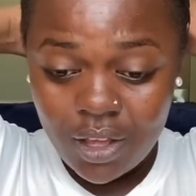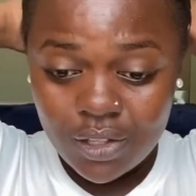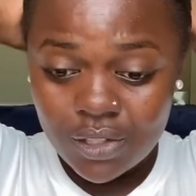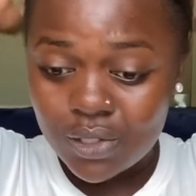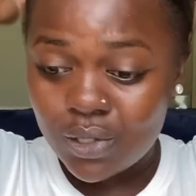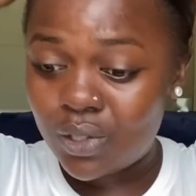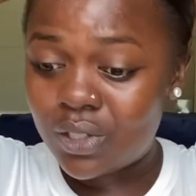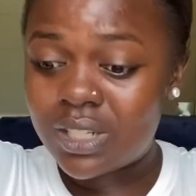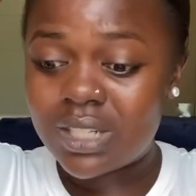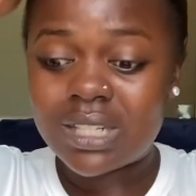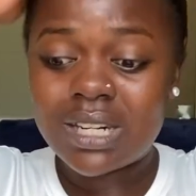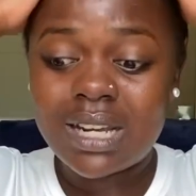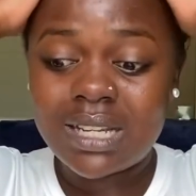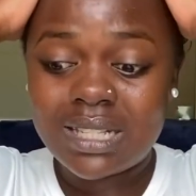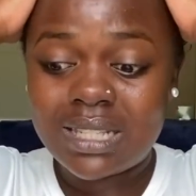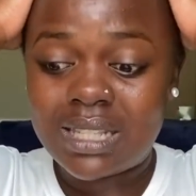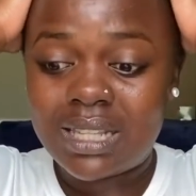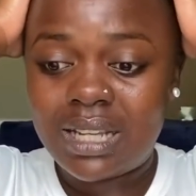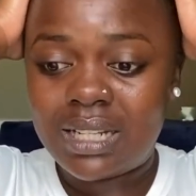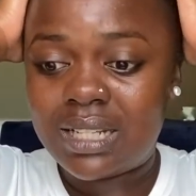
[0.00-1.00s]
So
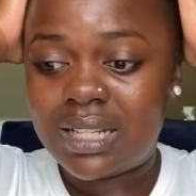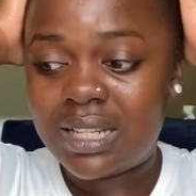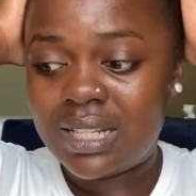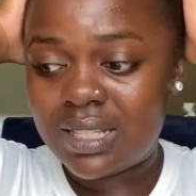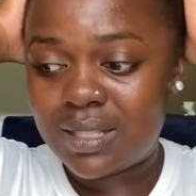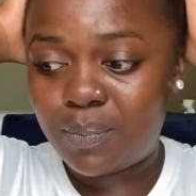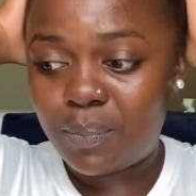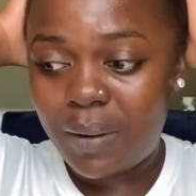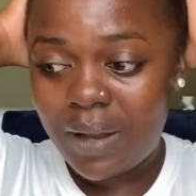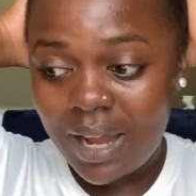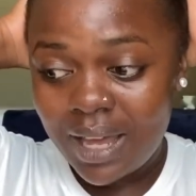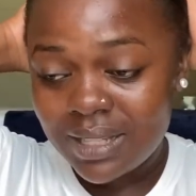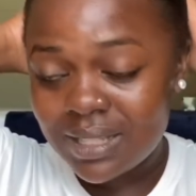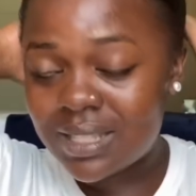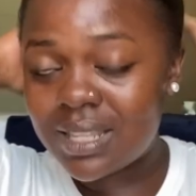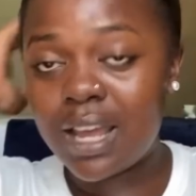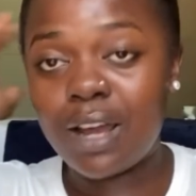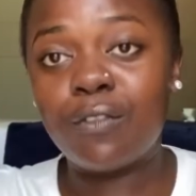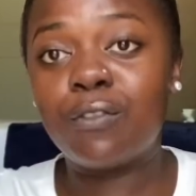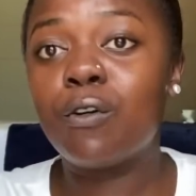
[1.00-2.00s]
trust that his
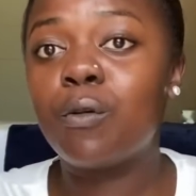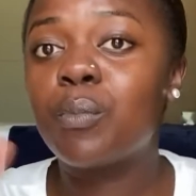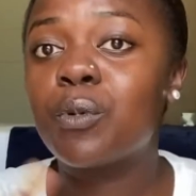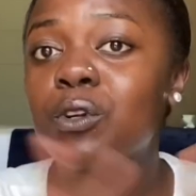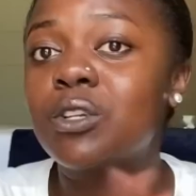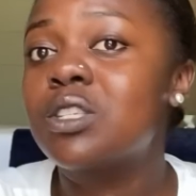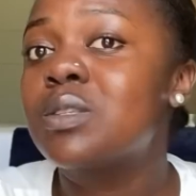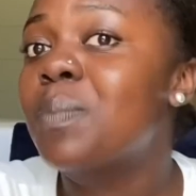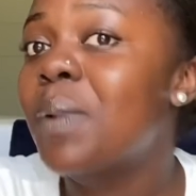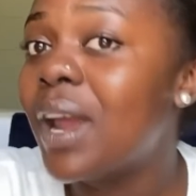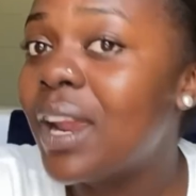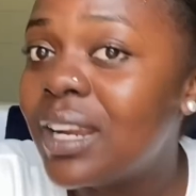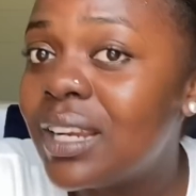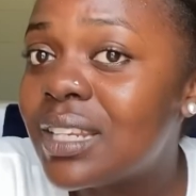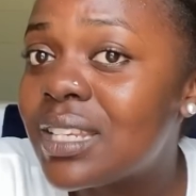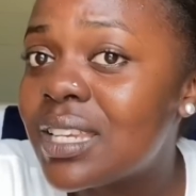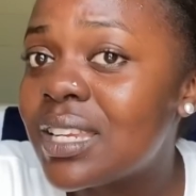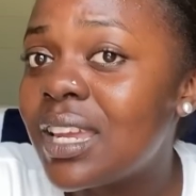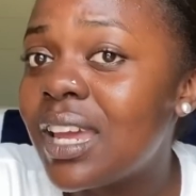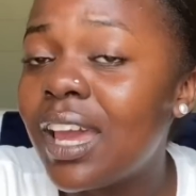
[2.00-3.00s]
plans are for
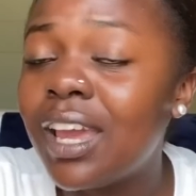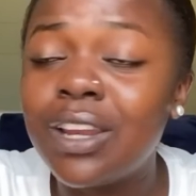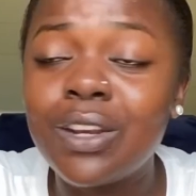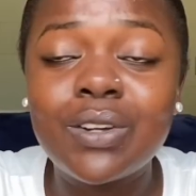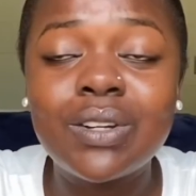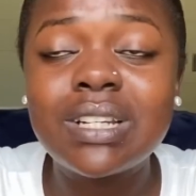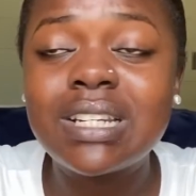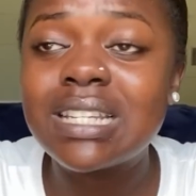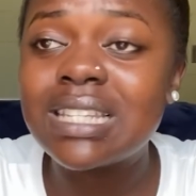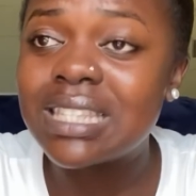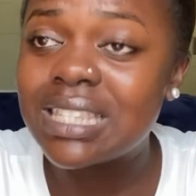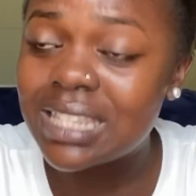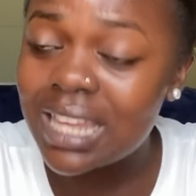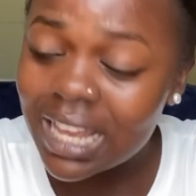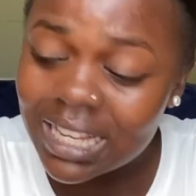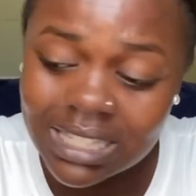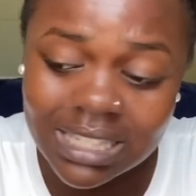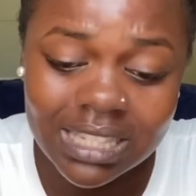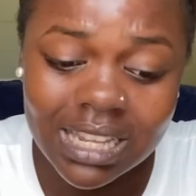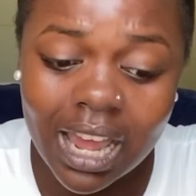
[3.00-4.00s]
prosperity and not
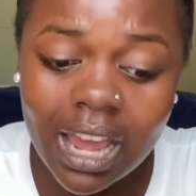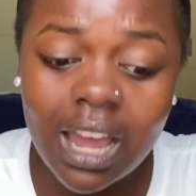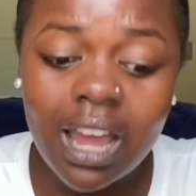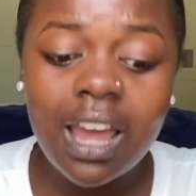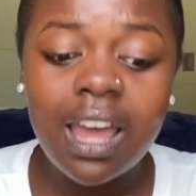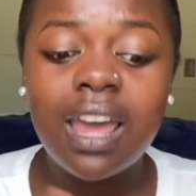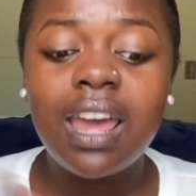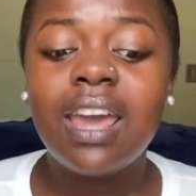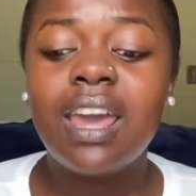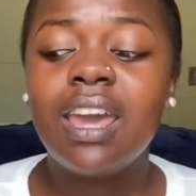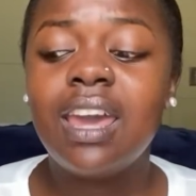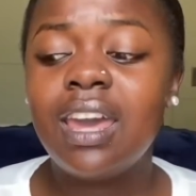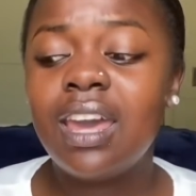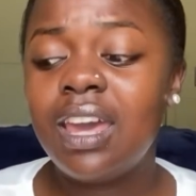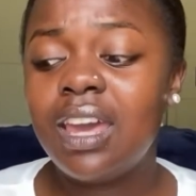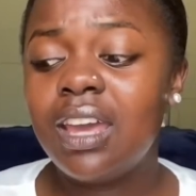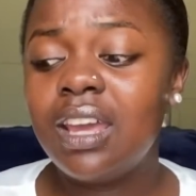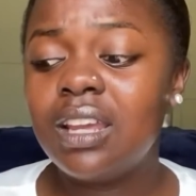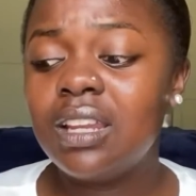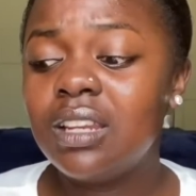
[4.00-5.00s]
disaster.
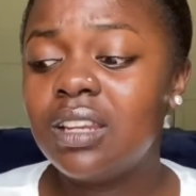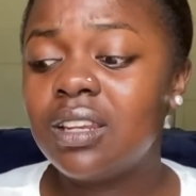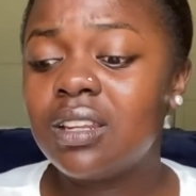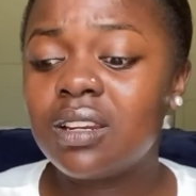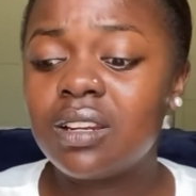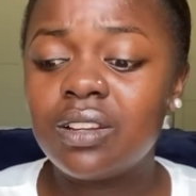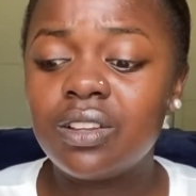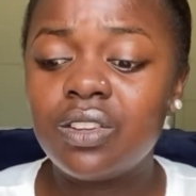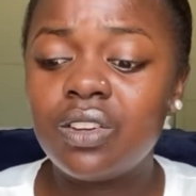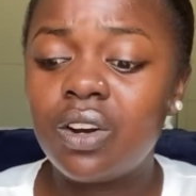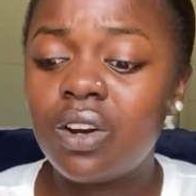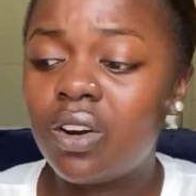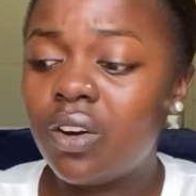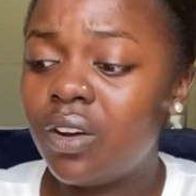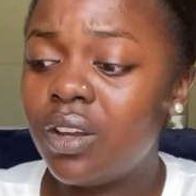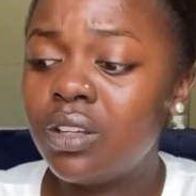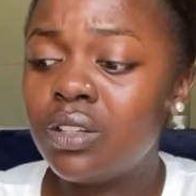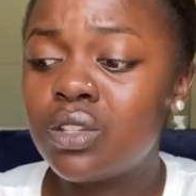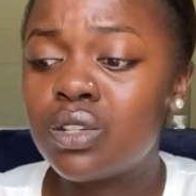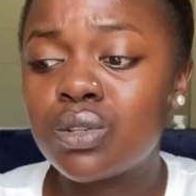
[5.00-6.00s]
And you're
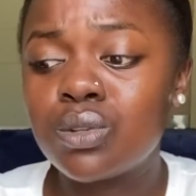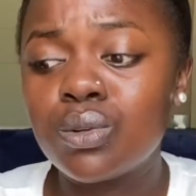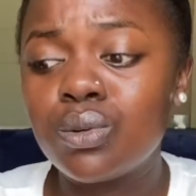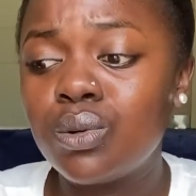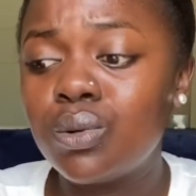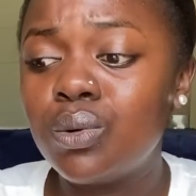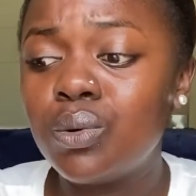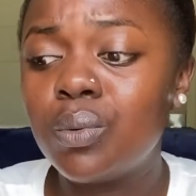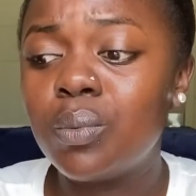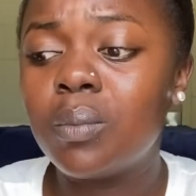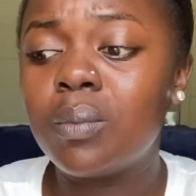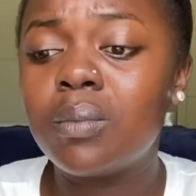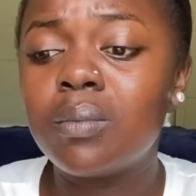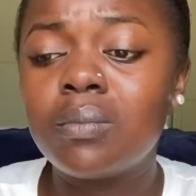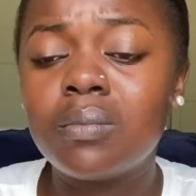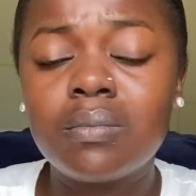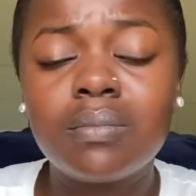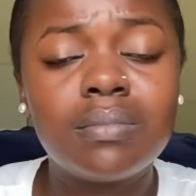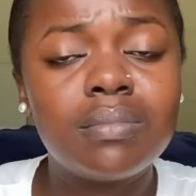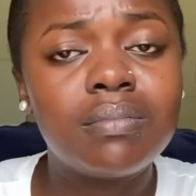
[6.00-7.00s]
going to
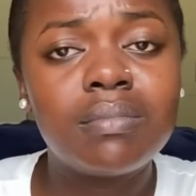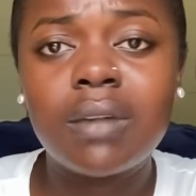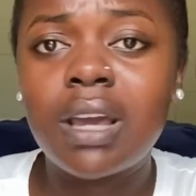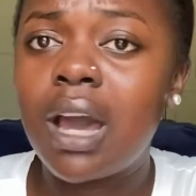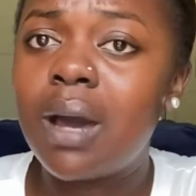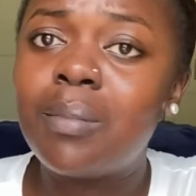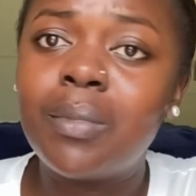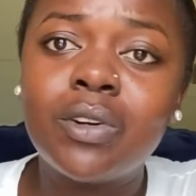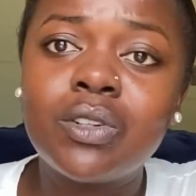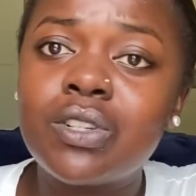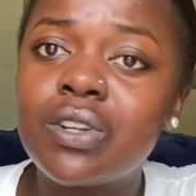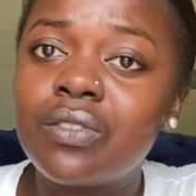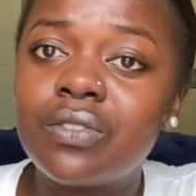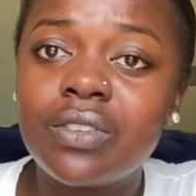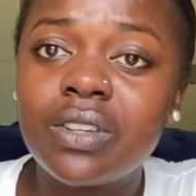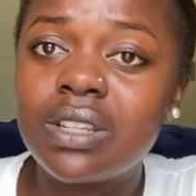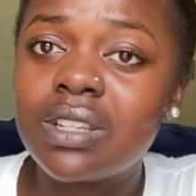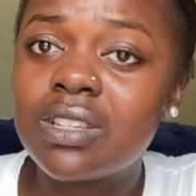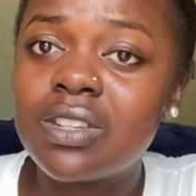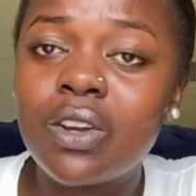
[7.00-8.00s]
come out of
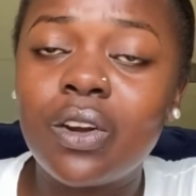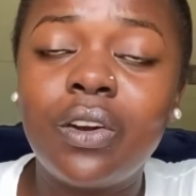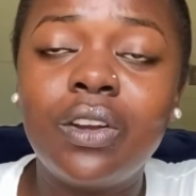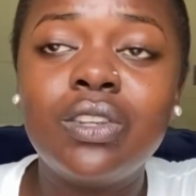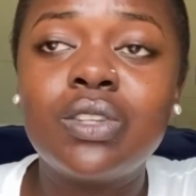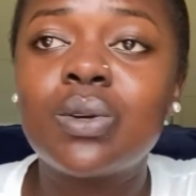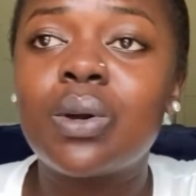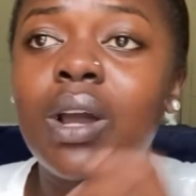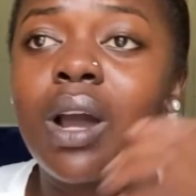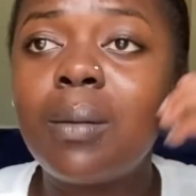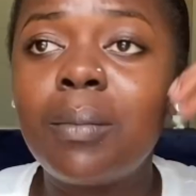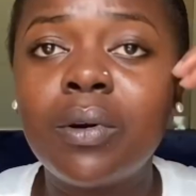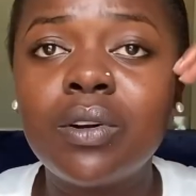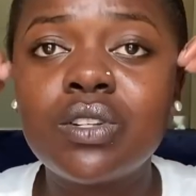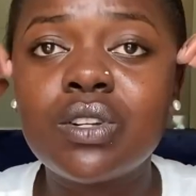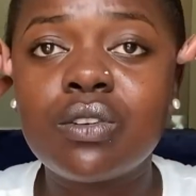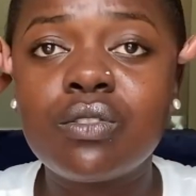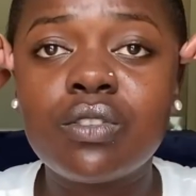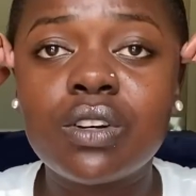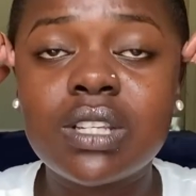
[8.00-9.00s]
it. You're going to come
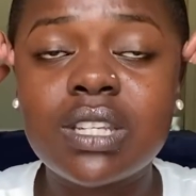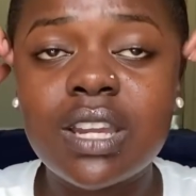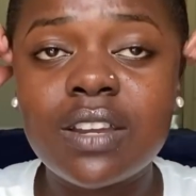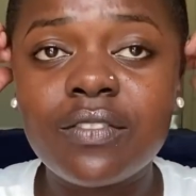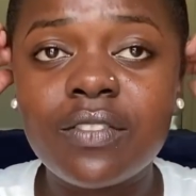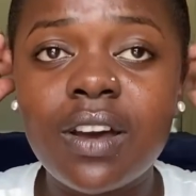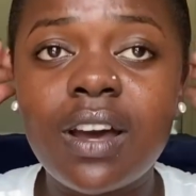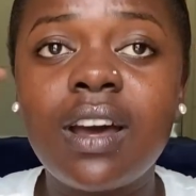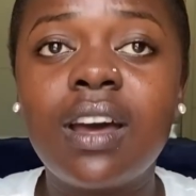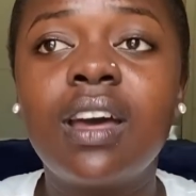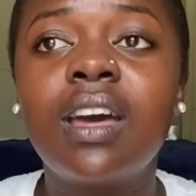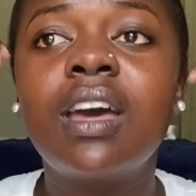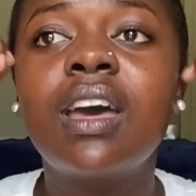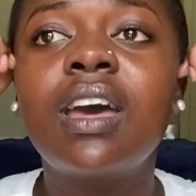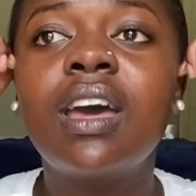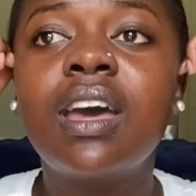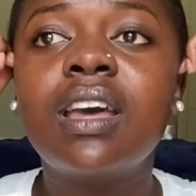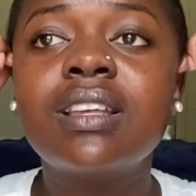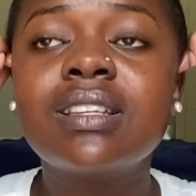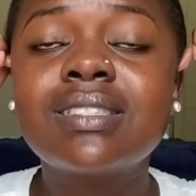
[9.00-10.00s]
out of whatever
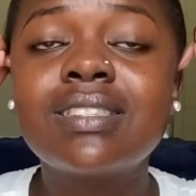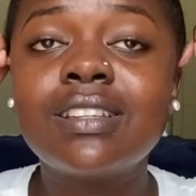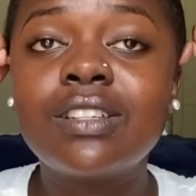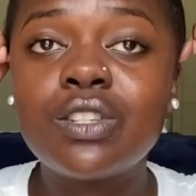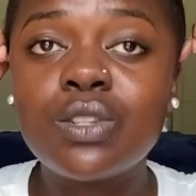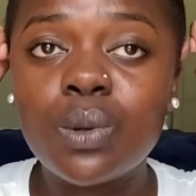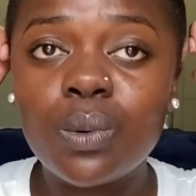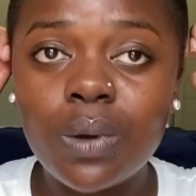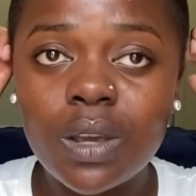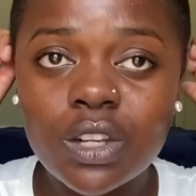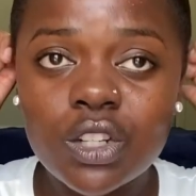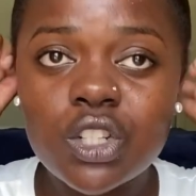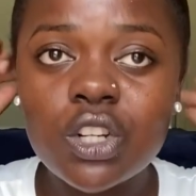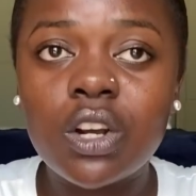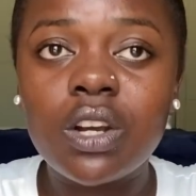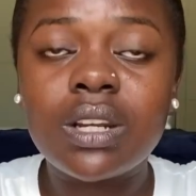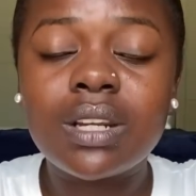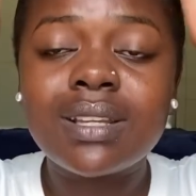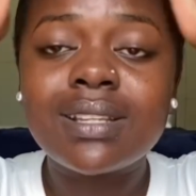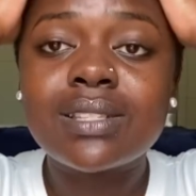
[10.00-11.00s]

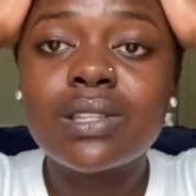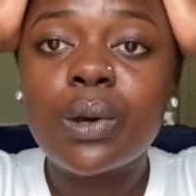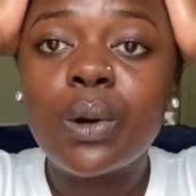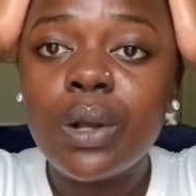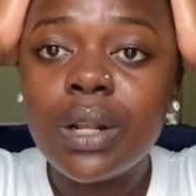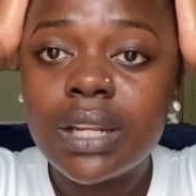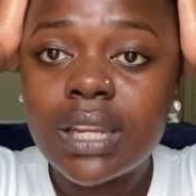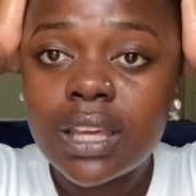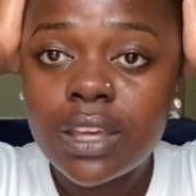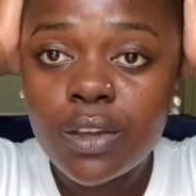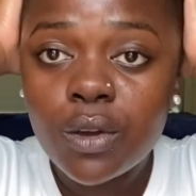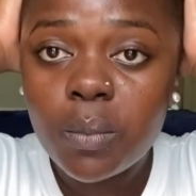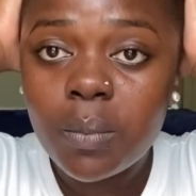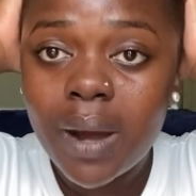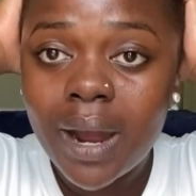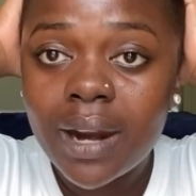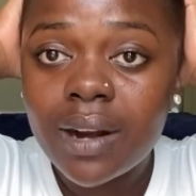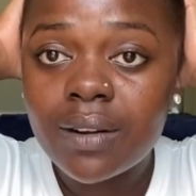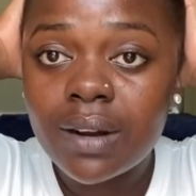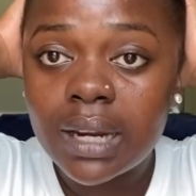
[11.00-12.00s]
situation is holding you
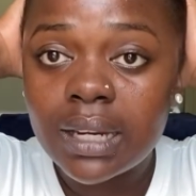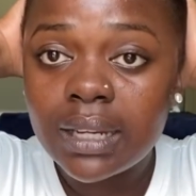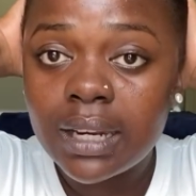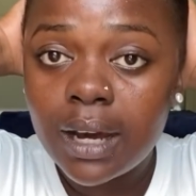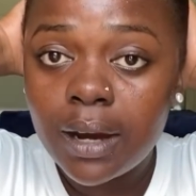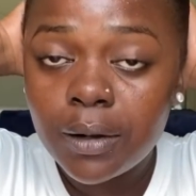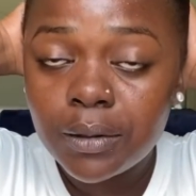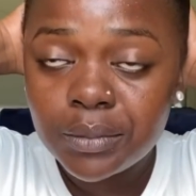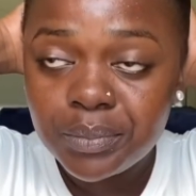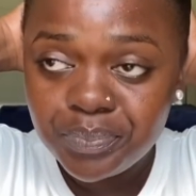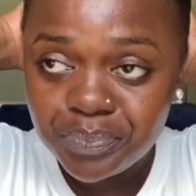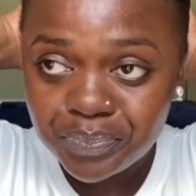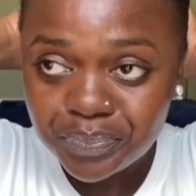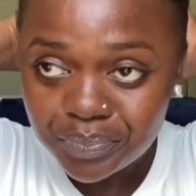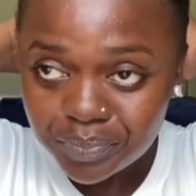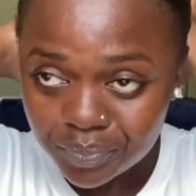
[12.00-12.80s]
back right now.